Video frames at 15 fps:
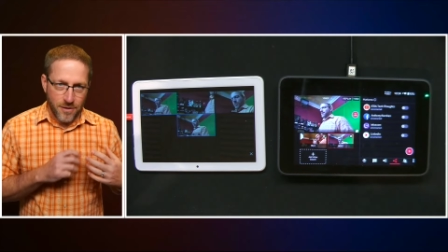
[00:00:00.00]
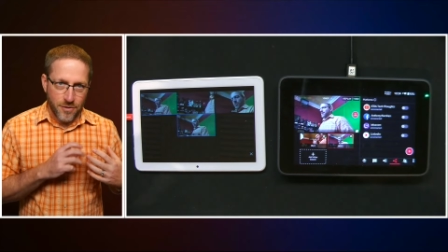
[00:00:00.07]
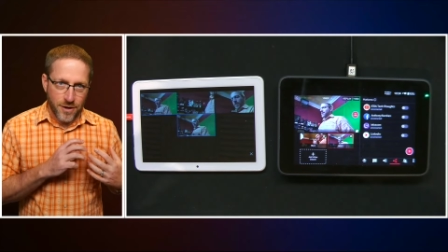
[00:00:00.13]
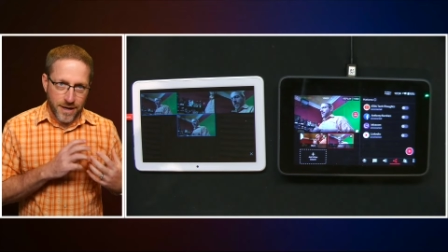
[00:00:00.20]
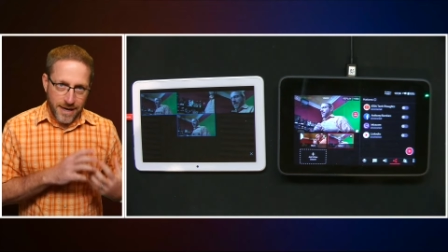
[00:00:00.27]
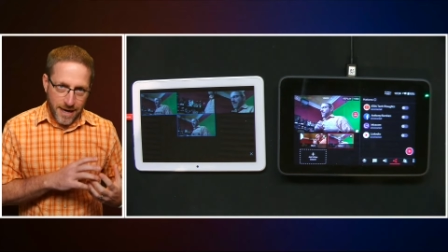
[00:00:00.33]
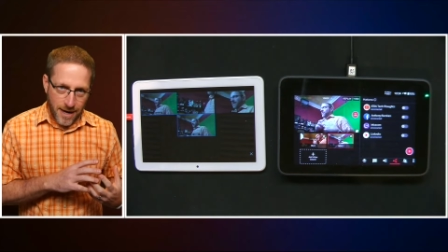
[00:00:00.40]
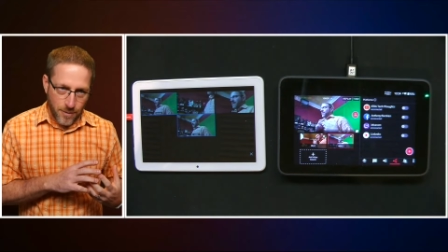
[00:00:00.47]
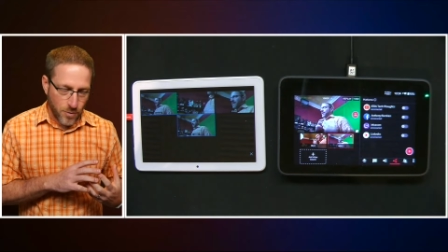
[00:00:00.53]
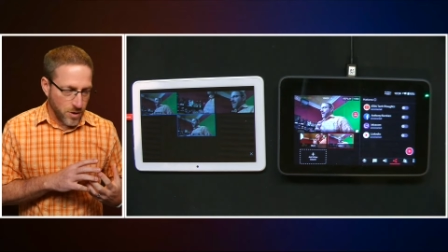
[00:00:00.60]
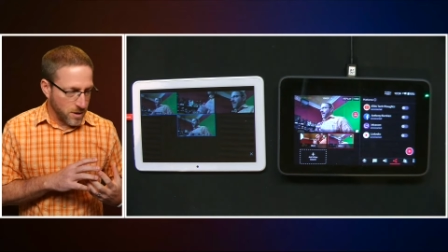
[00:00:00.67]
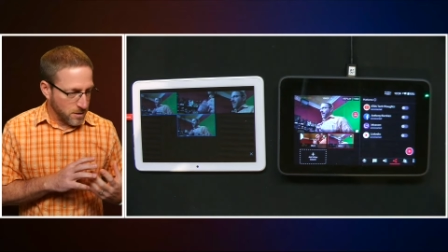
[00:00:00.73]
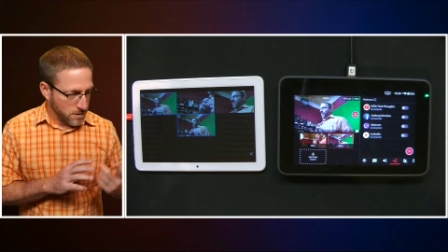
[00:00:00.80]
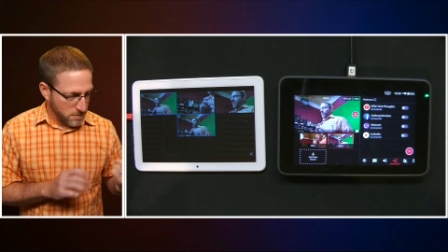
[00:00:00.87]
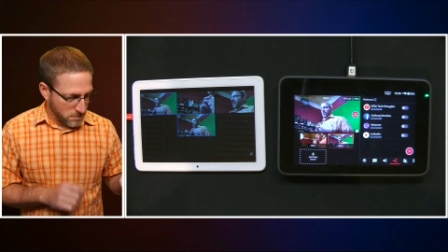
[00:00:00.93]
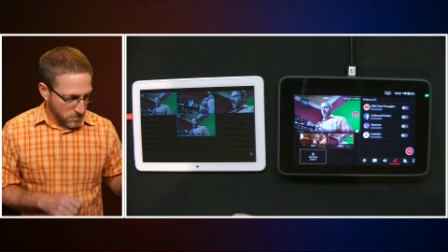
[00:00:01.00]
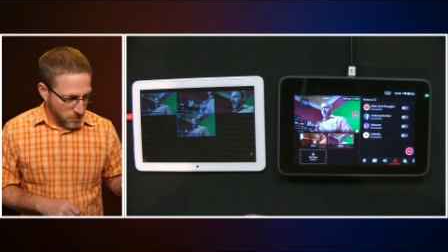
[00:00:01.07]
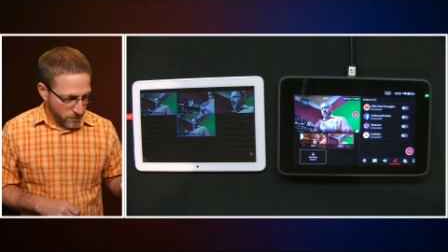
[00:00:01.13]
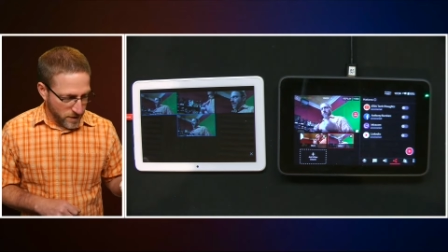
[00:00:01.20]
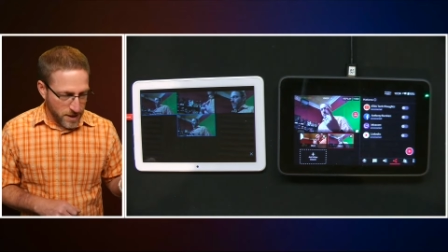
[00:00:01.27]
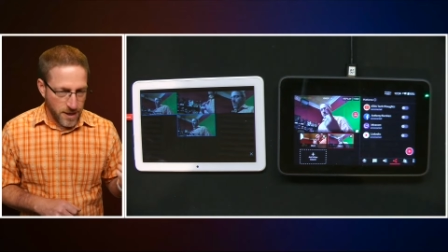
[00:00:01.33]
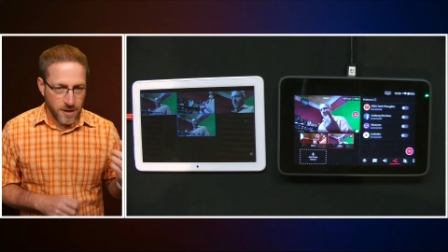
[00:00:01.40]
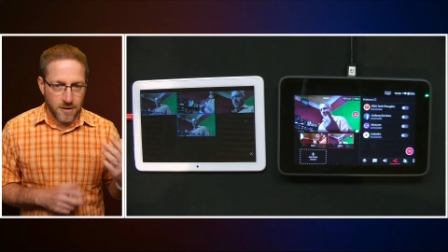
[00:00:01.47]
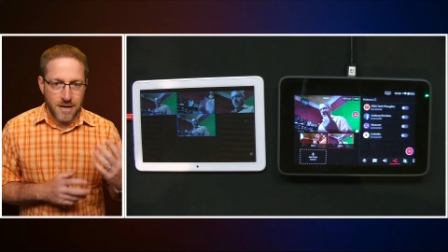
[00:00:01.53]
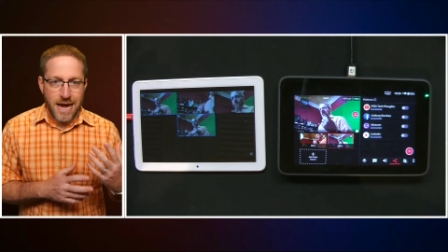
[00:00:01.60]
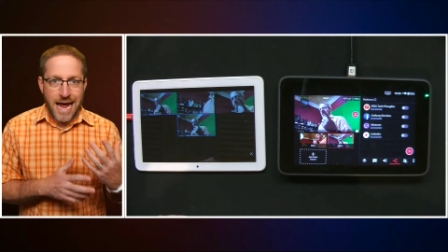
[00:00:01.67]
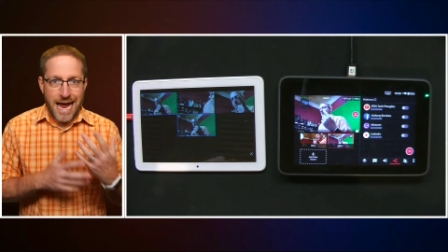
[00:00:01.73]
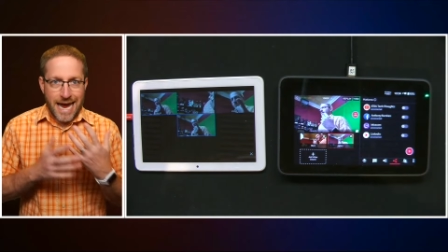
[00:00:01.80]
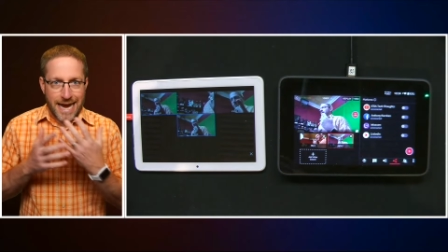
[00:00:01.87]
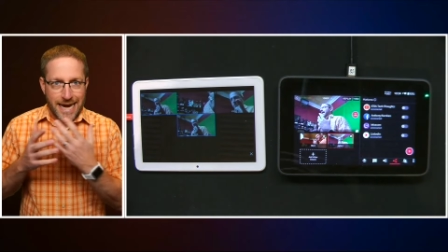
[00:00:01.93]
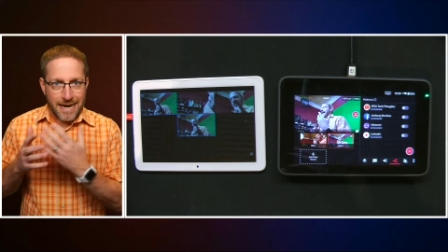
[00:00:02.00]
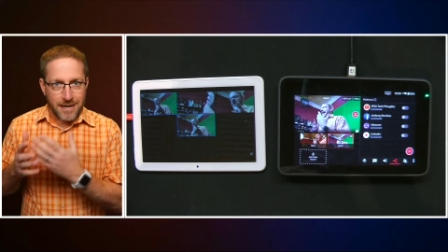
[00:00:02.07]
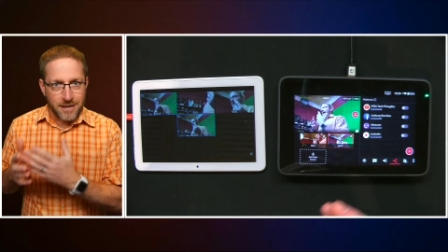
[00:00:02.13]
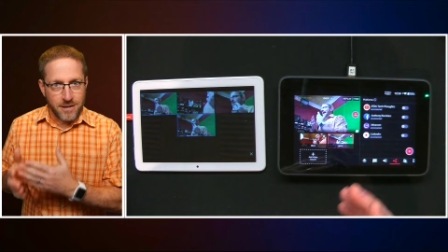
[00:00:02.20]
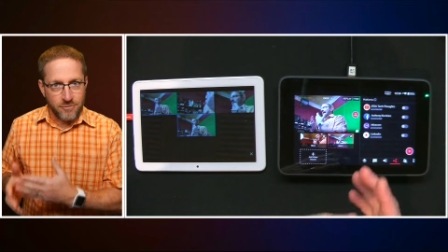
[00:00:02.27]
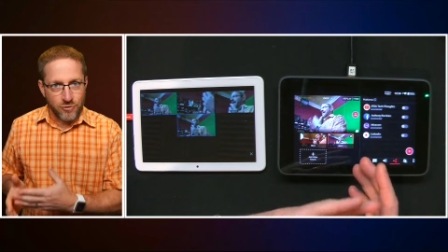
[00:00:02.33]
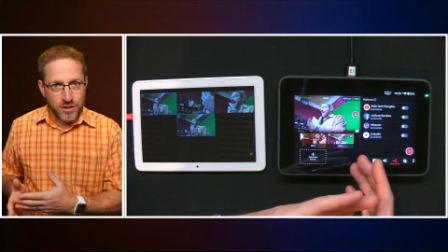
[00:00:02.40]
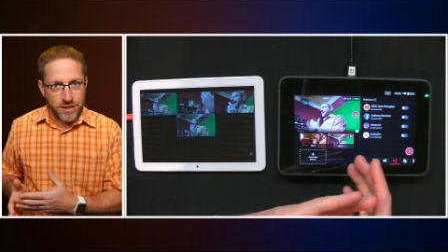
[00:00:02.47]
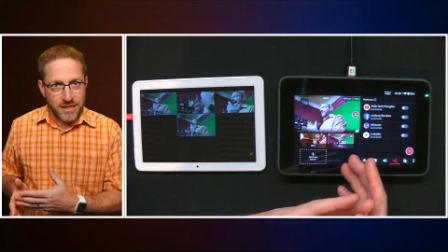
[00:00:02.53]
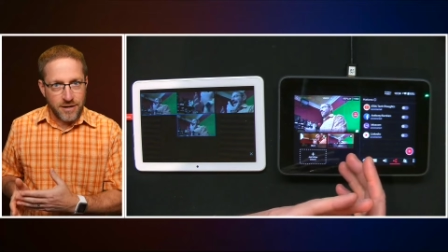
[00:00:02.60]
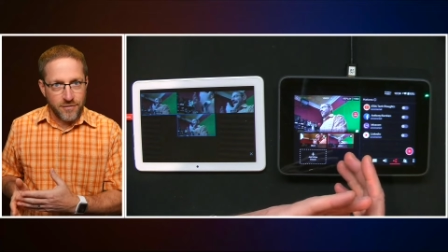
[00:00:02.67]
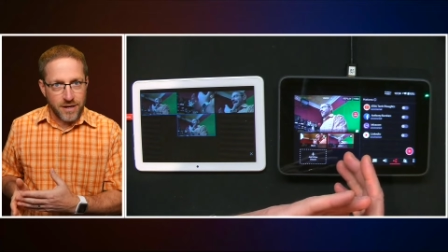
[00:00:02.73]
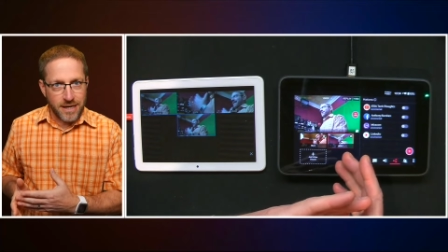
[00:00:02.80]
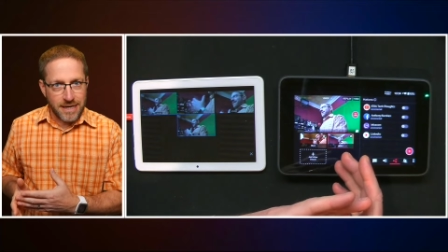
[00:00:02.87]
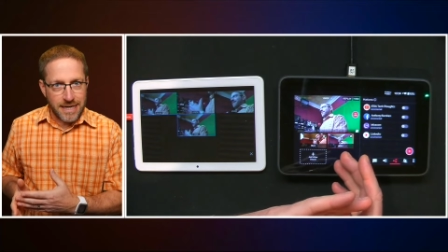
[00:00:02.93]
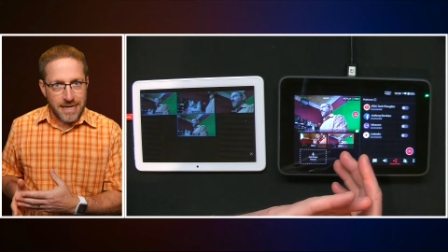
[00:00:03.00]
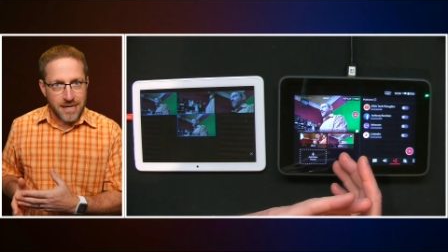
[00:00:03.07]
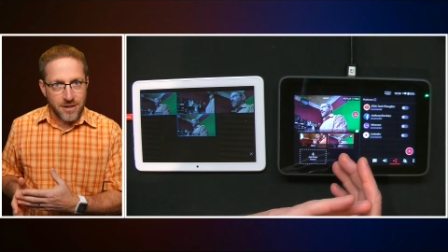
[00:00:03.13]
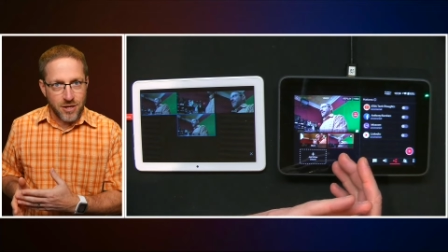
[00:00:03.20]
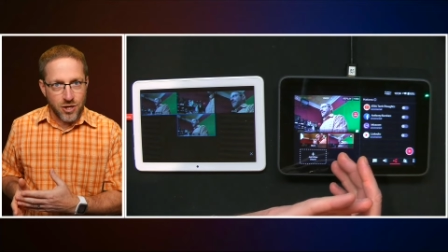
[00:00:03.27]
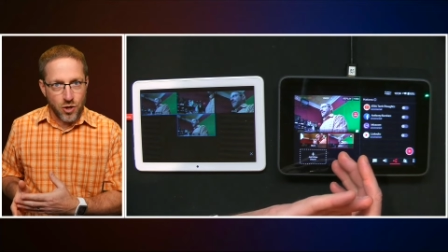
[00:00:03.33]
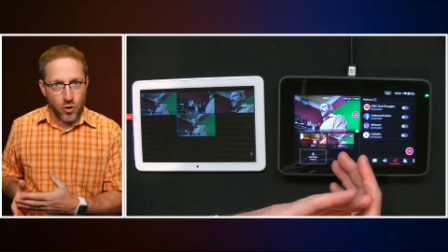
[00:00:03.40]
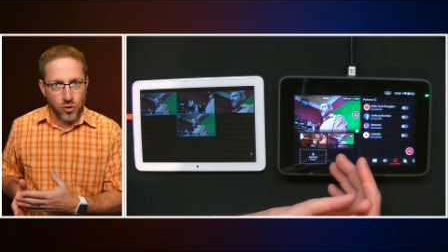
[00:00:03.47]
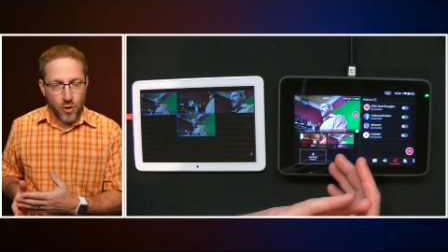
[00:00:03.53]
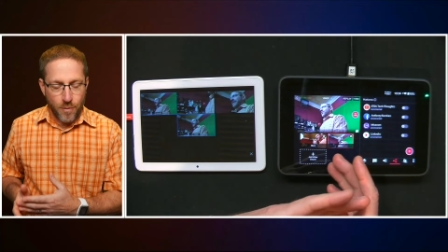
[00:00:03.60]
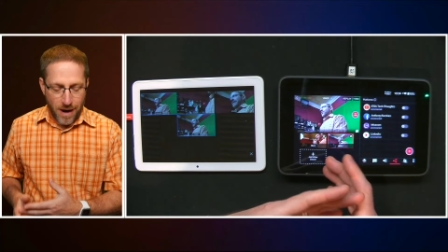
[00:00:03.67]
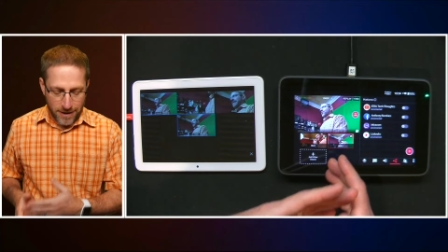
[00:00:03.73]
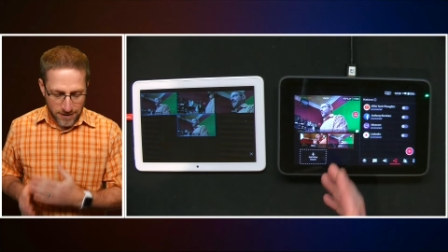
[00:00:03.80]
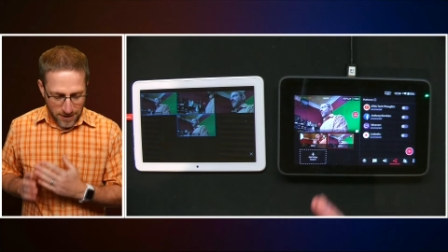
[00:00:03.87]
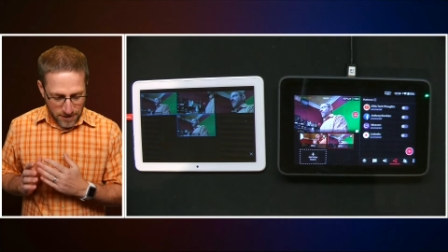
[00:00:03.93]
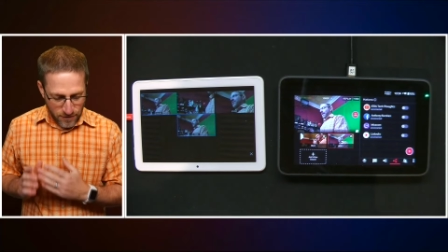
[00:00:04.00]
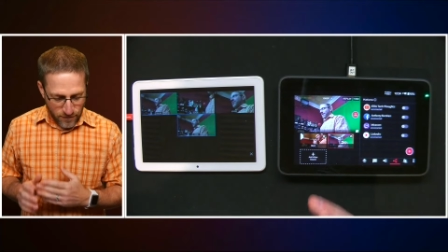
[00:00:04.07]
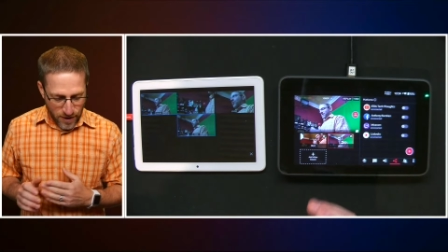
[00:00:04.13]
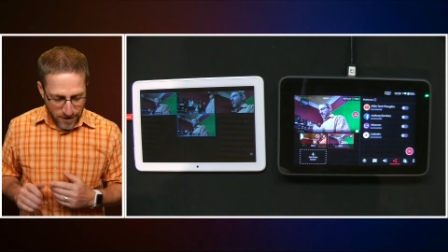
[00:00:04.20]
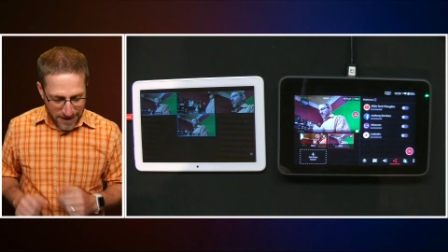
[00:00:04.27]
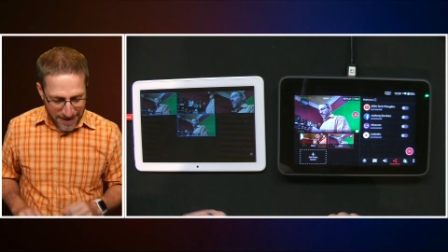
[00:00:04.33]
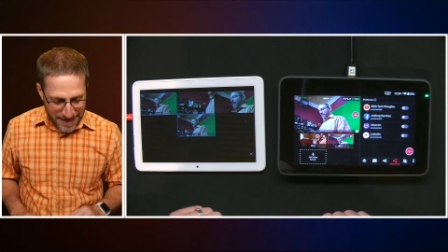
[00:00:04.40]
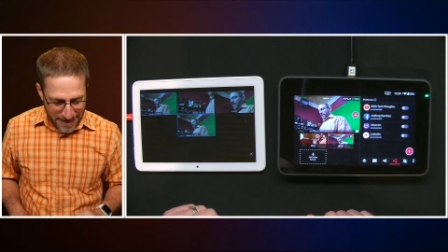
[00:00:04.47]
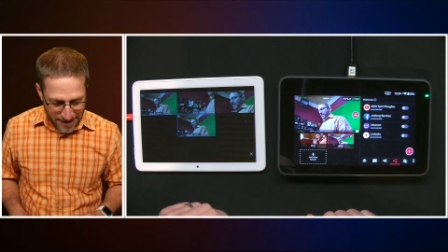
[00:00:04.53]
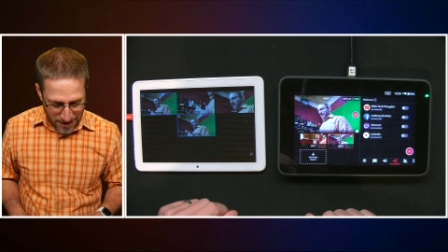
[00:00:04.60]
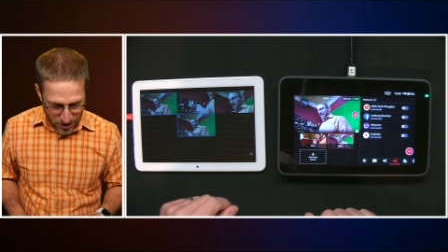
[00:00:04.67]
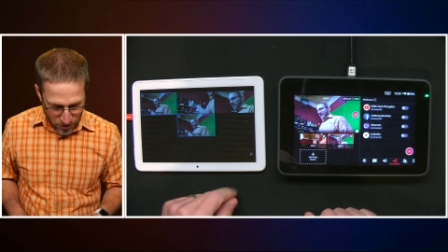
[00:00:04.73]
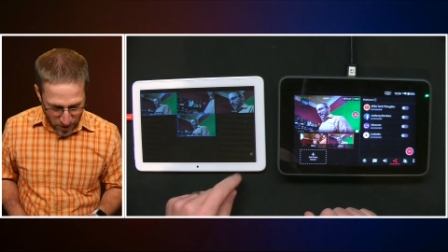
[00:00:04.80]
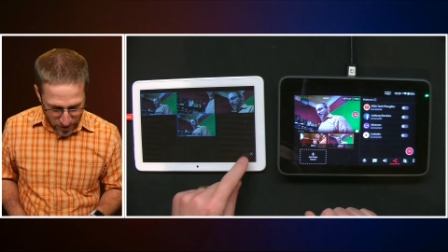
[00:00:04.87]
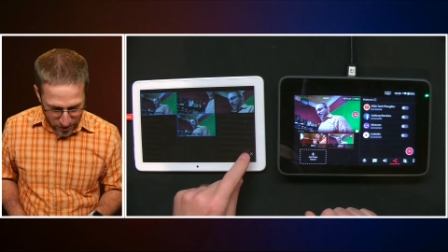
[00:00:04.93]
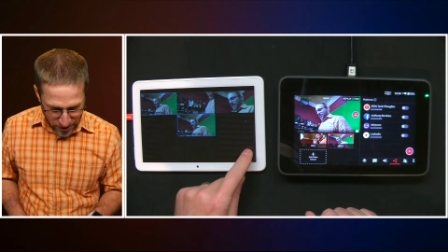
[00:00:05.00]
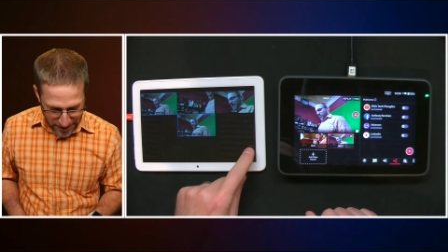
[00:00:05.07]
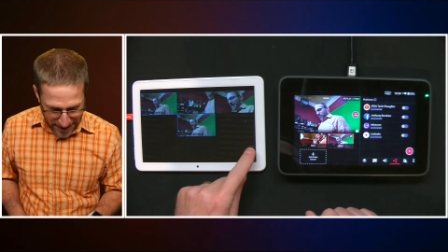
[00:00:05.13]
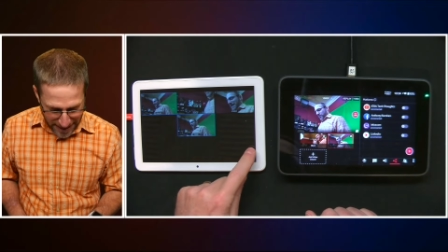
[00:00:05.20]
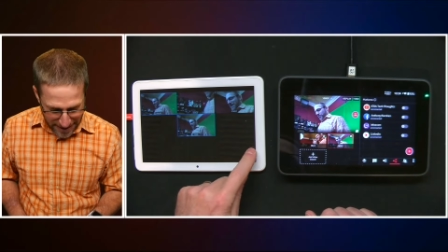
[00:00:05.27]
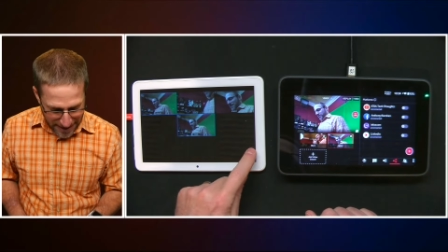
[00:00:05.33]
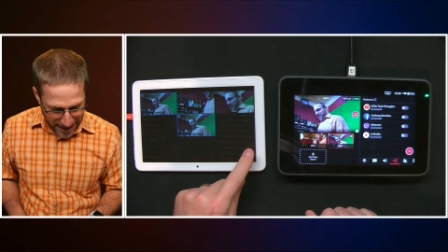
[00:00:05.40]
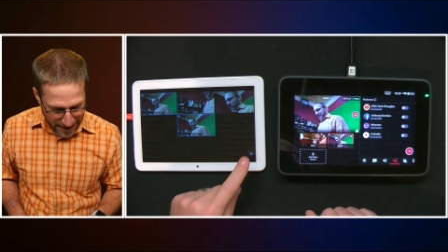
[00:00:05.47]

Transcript: the camera over here and receiving it in the YOLO box. That's very key that you understand